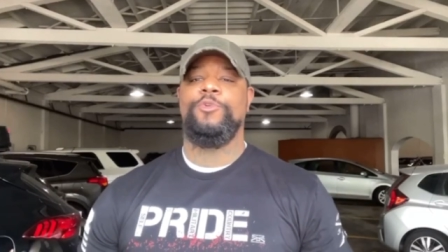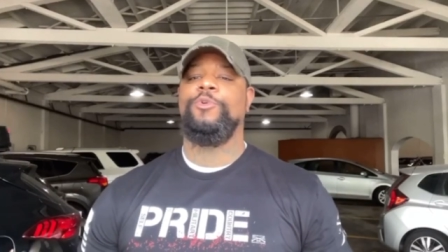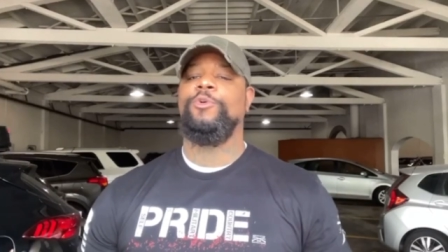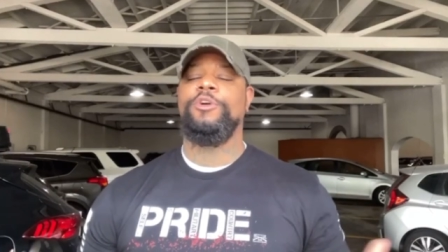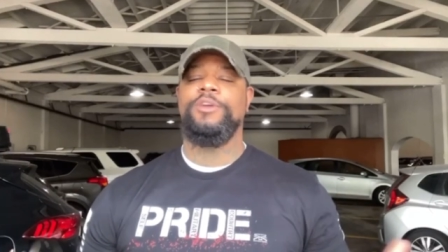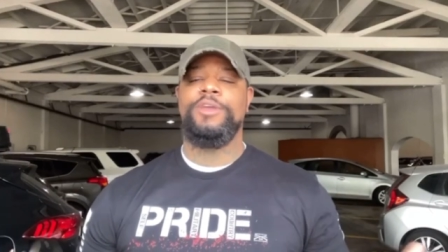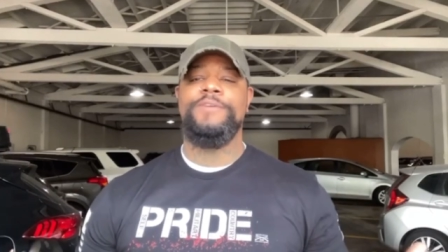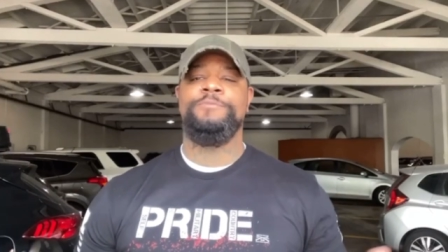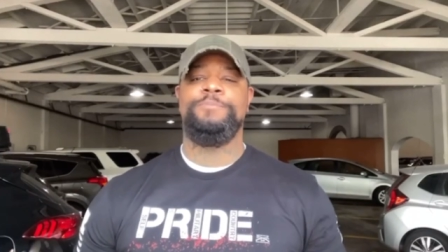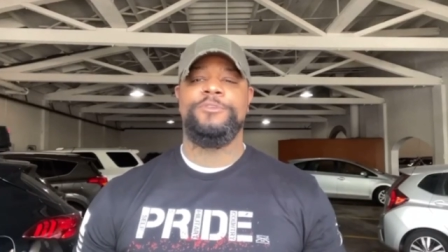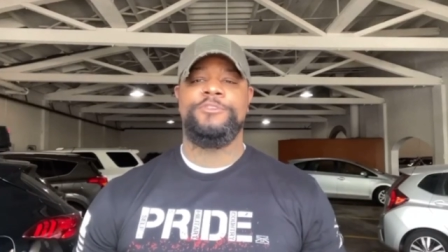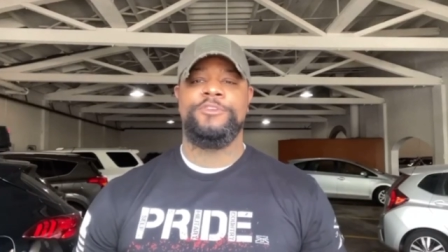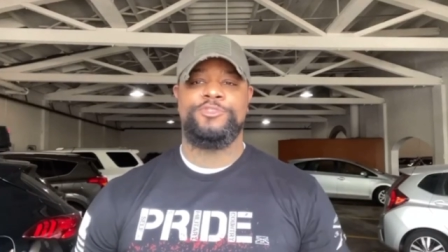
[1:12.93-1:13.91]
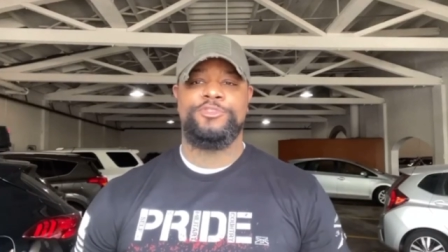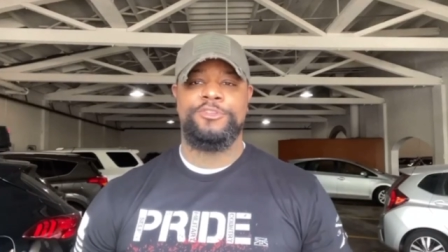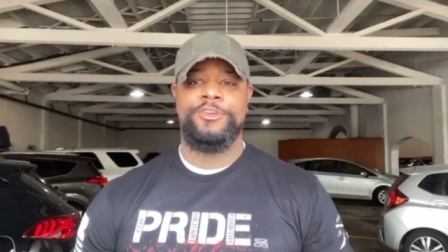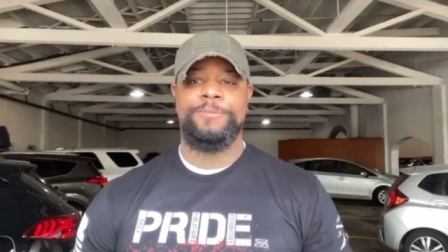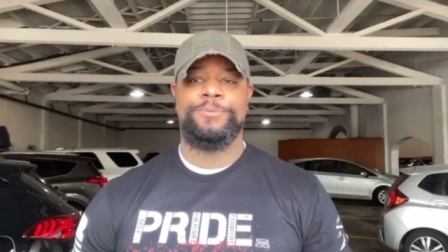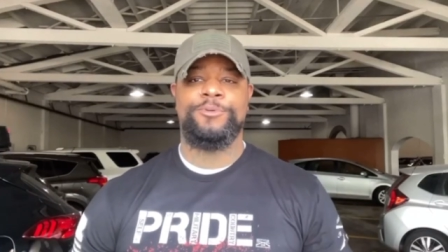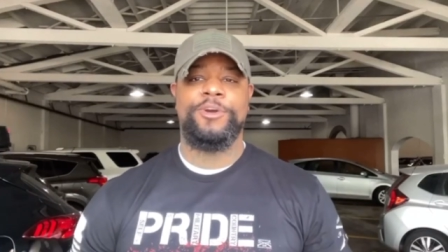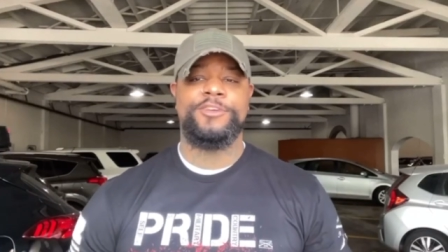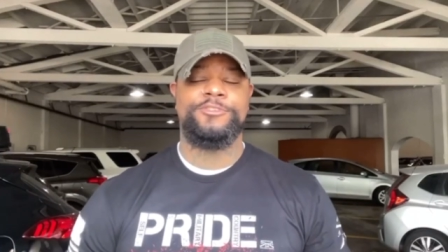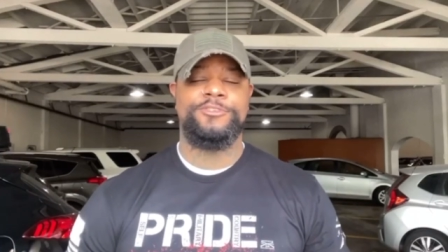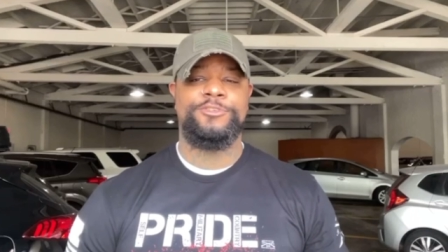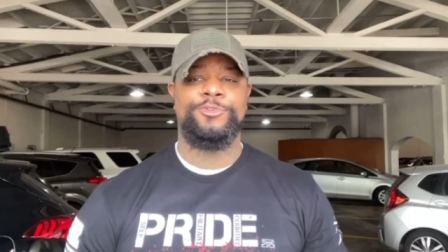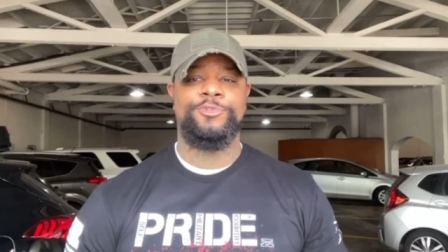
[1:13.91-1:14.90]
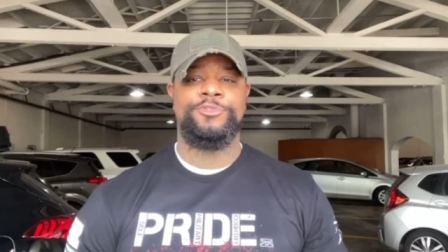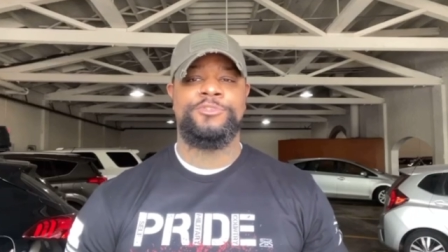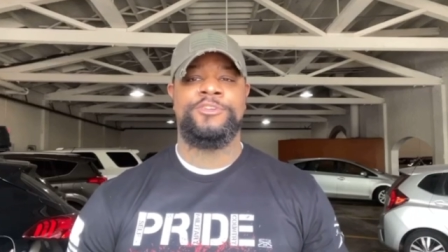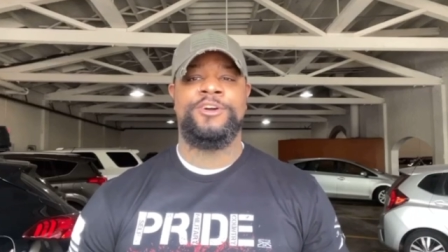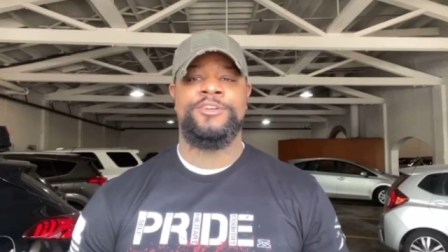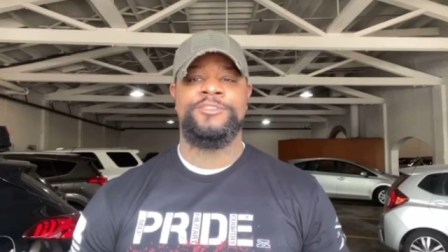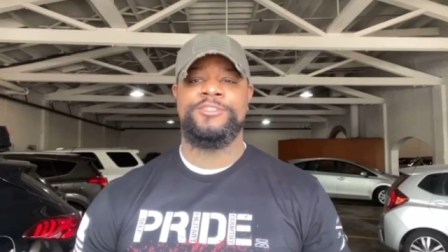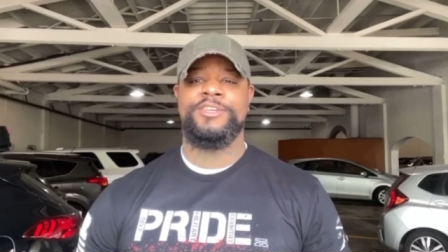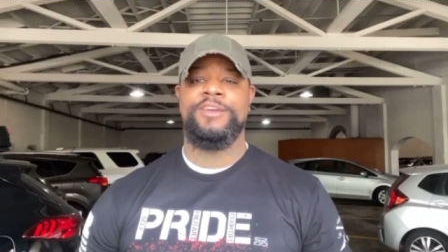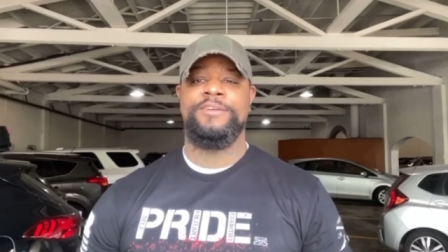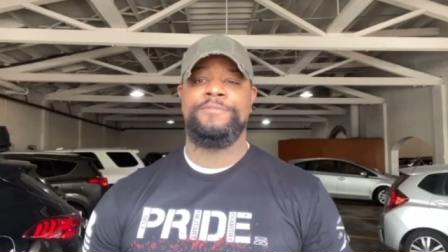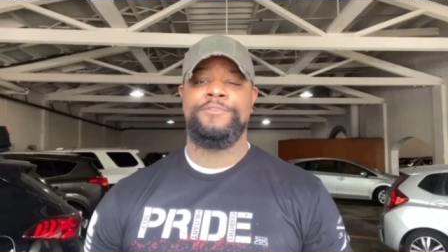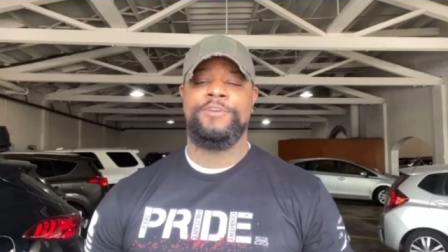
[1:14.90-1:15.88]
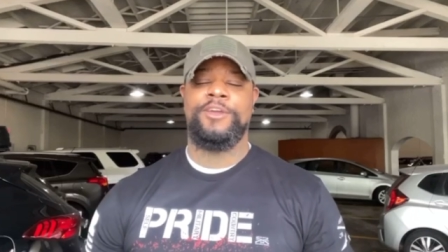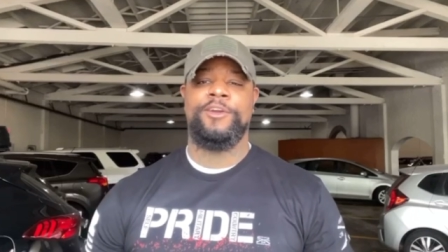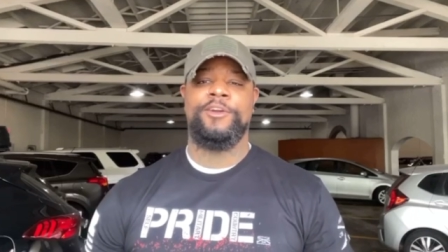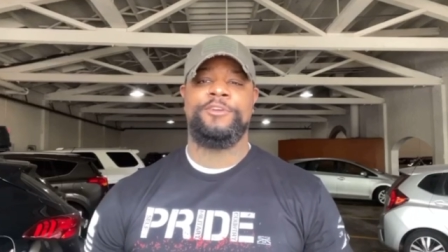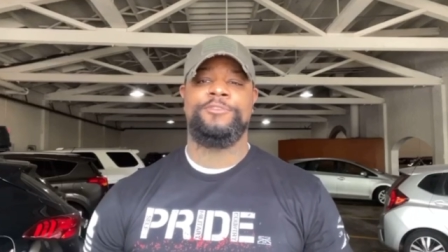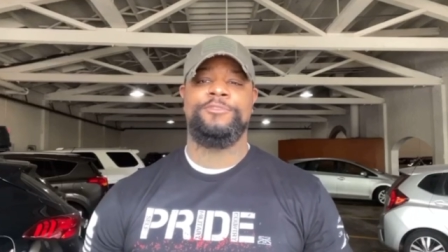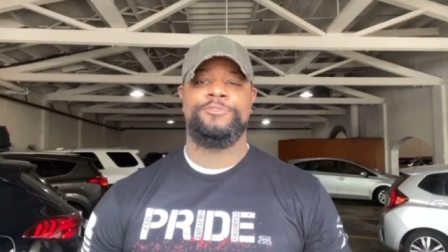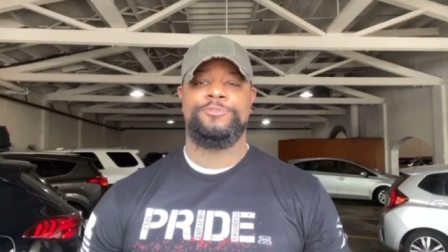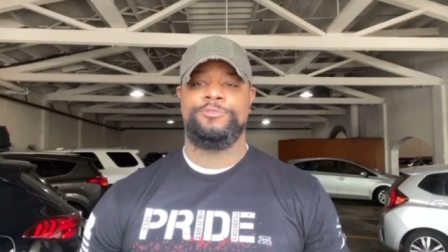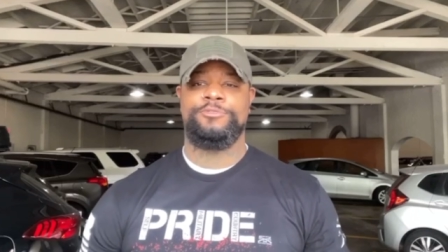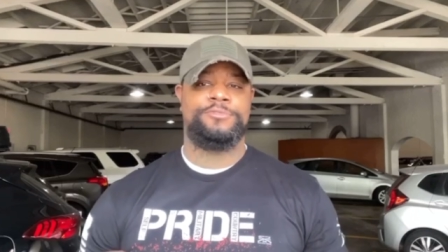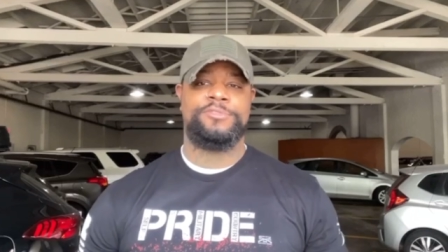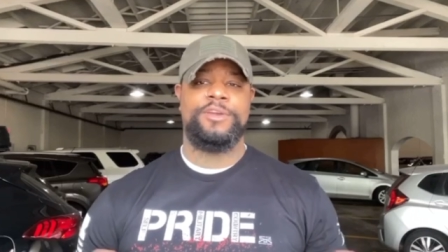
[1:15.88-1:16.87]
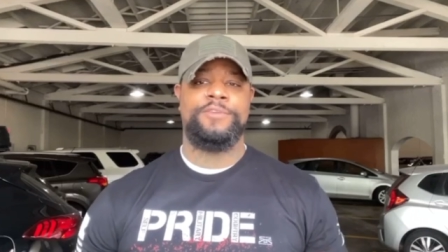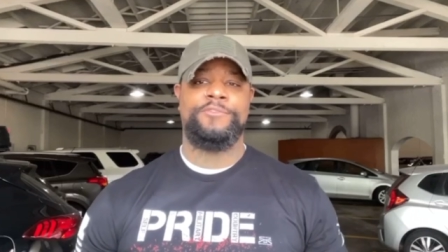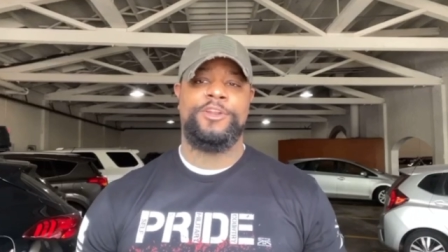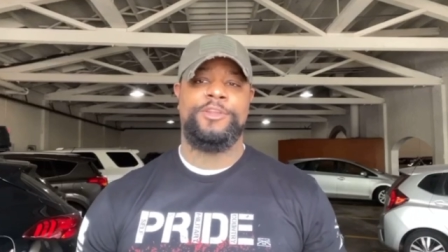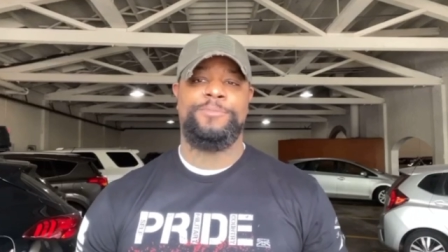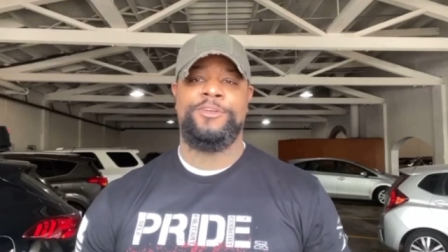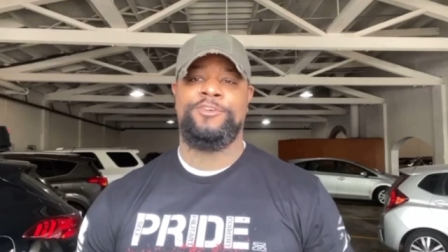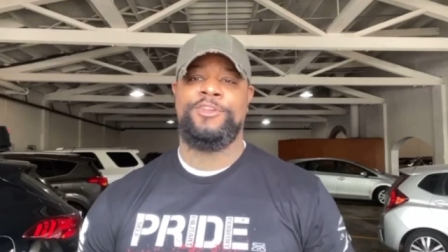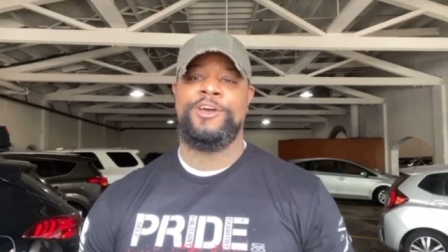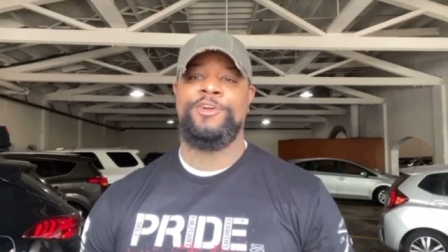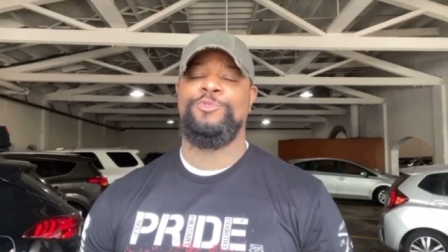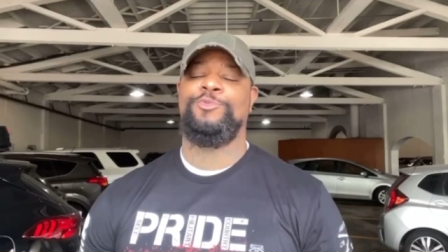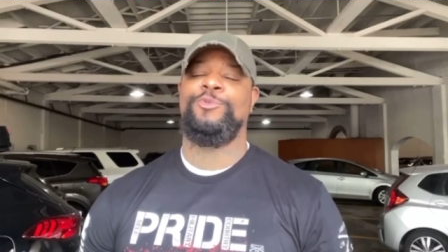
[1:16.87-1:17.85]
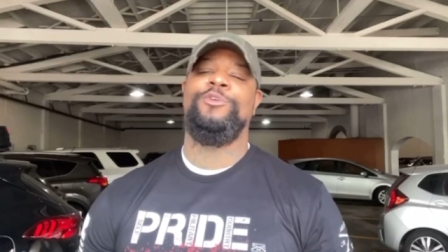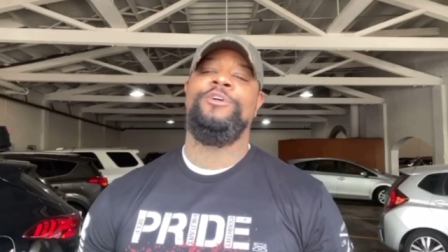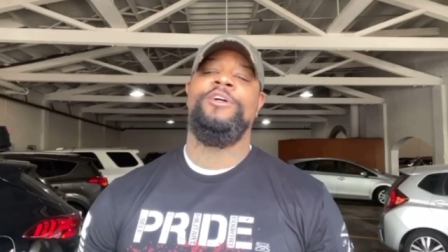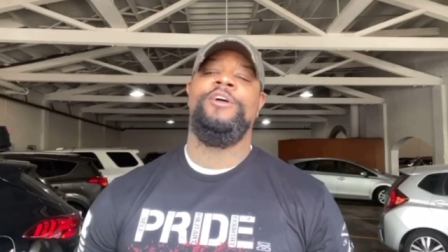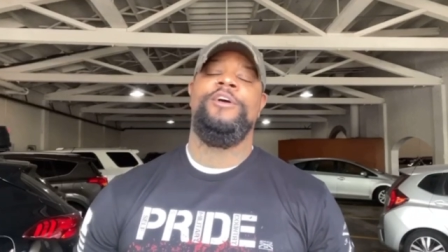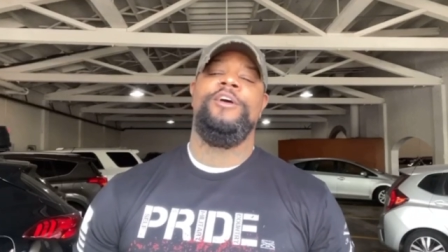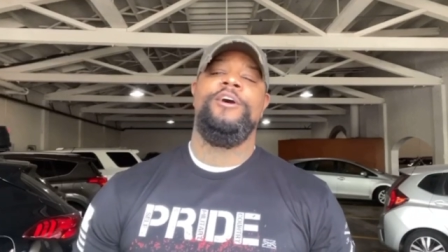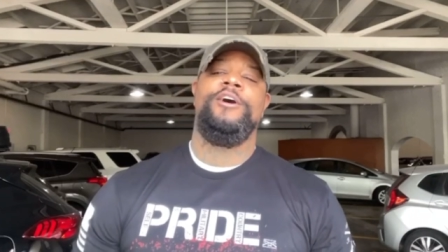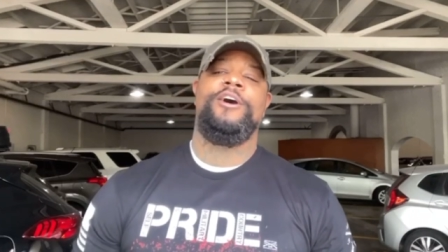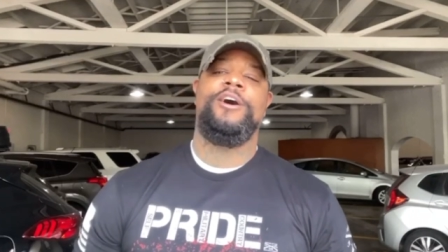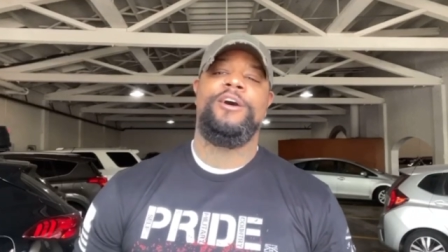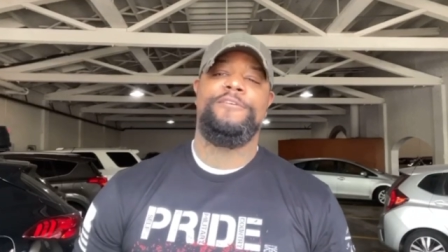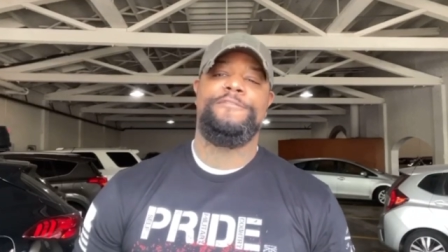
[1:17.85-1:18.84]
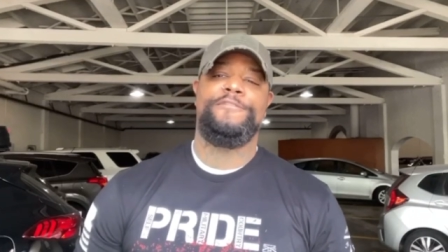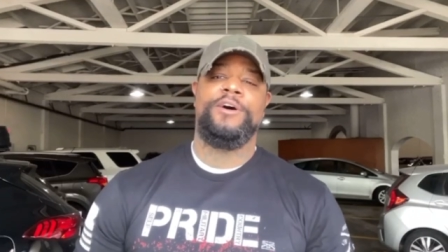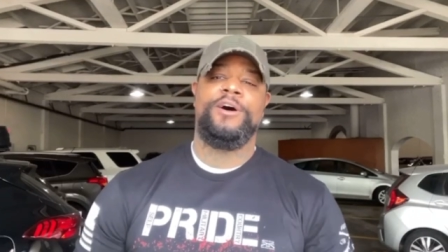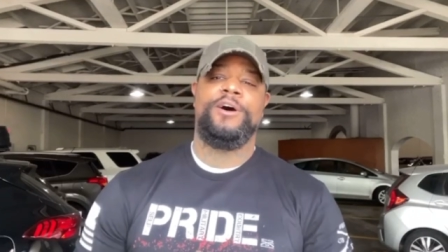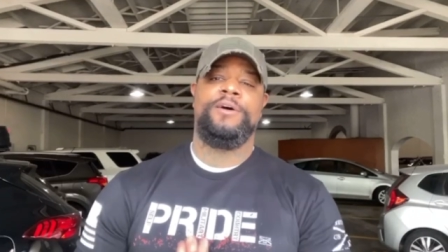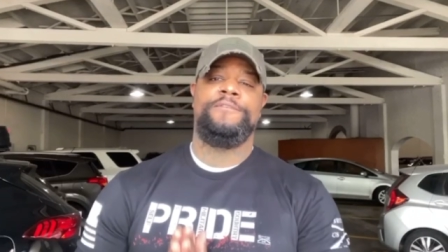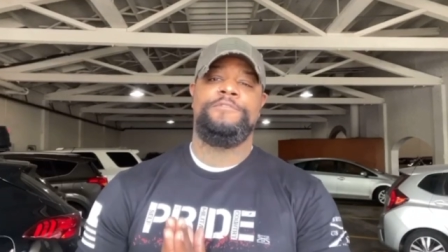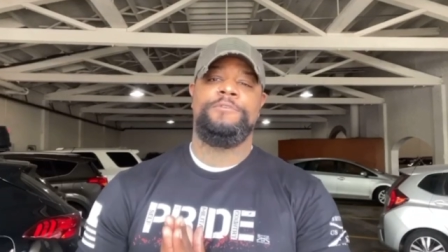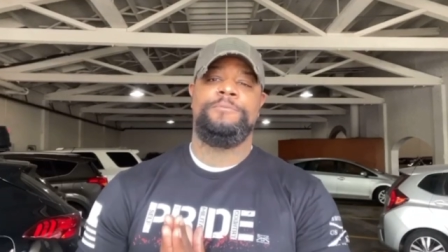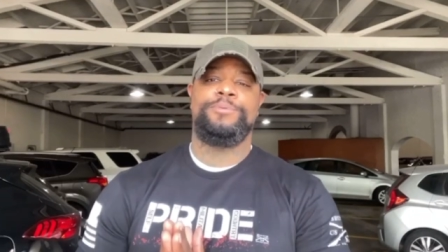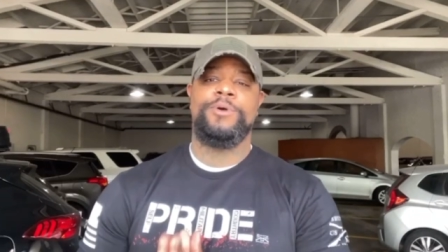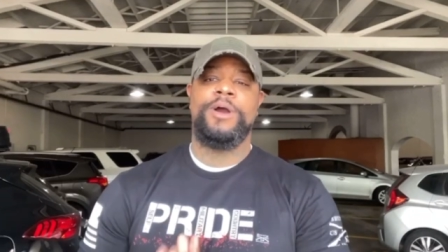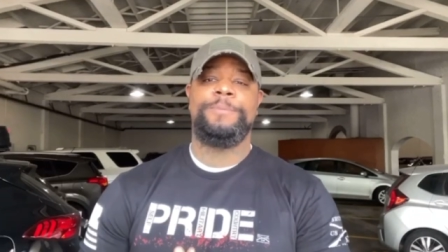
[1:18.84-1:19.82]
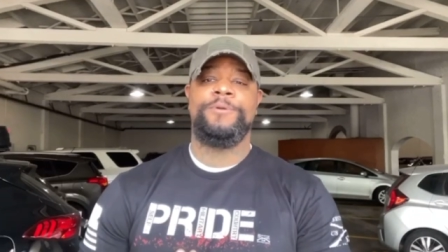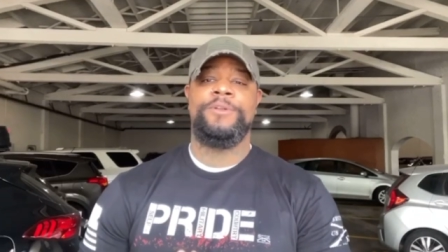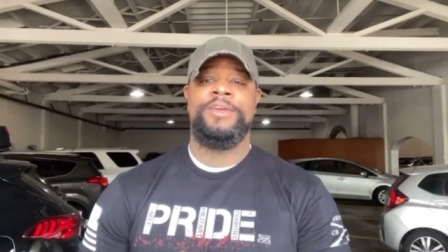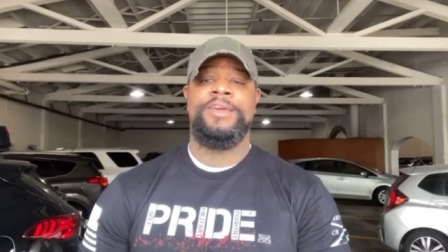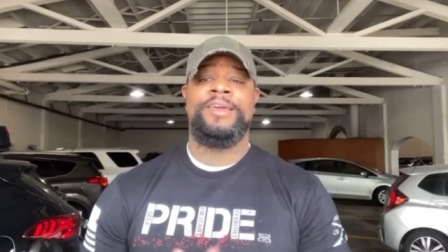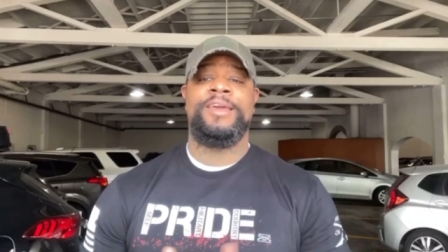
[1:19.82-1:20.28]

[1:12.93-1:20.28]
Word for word: or even potentially prostitutes and unsavory characters, or savory depending on how you roll, off of property.